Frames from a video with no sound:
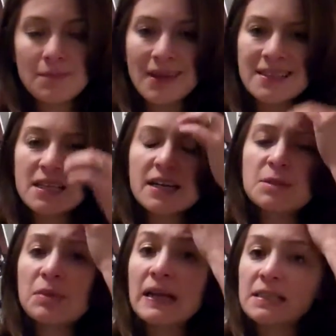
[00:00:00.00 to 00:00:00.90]
It's a nice,
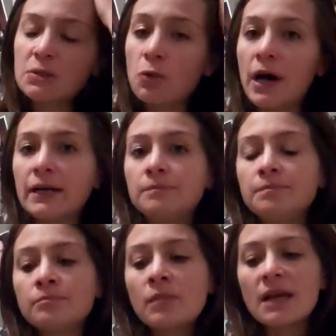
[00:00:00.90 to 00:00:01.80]
pleasant wine.
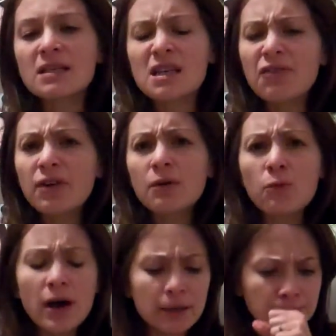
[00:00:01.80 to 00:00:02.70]
It's definitely a
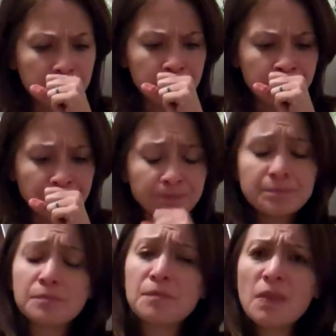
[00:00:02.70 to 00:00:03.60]
wine
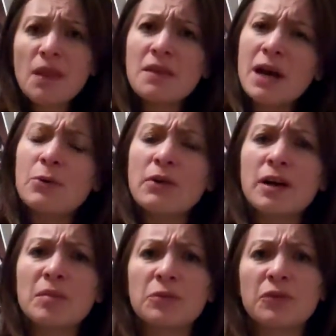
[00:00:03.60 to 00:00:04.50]
that I would
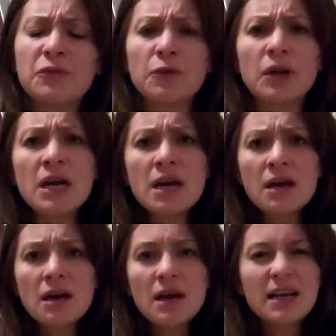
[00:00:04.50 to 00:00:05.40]
recommend with food.
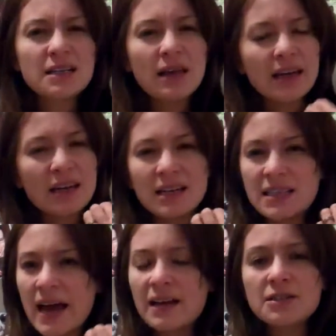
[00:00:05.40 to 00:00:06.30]
The
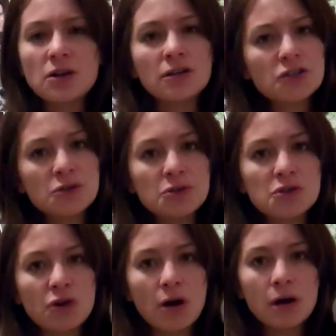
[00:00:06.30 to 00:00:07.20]
tannins aren't too
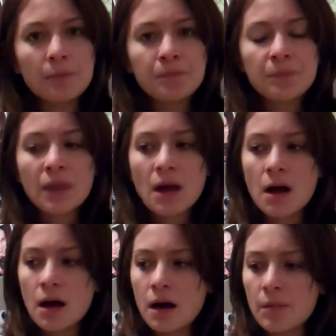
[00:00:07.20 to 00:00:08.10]
strong.
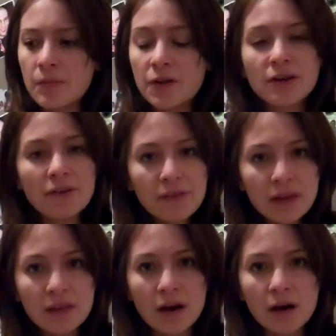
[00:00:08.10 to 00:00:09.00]
They're definitely
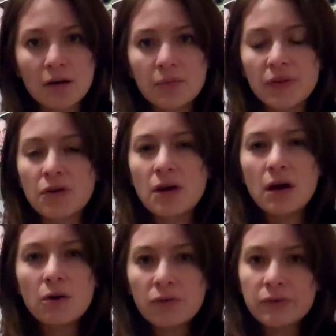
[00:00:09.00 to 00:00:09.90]
there, but they're
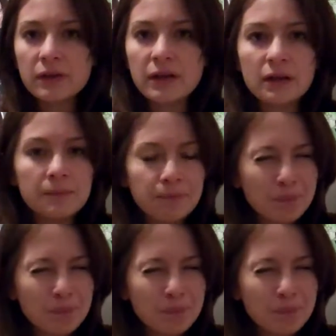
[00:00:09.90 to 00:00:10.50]
not overly